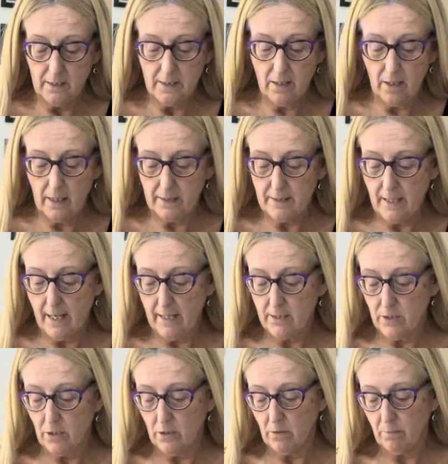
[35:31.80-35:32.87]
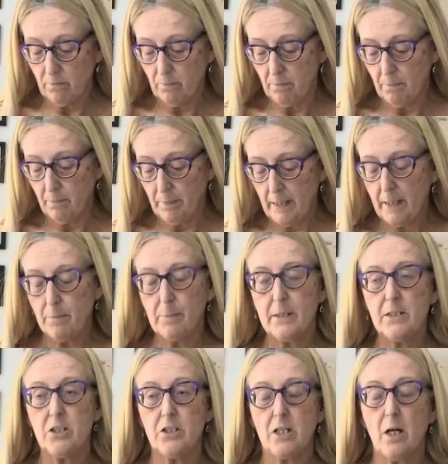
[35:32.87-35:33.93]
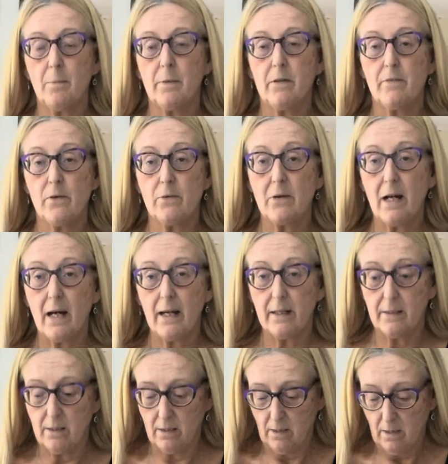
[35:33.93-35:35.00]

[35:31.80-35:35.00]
at NATO, British Army of the Rhine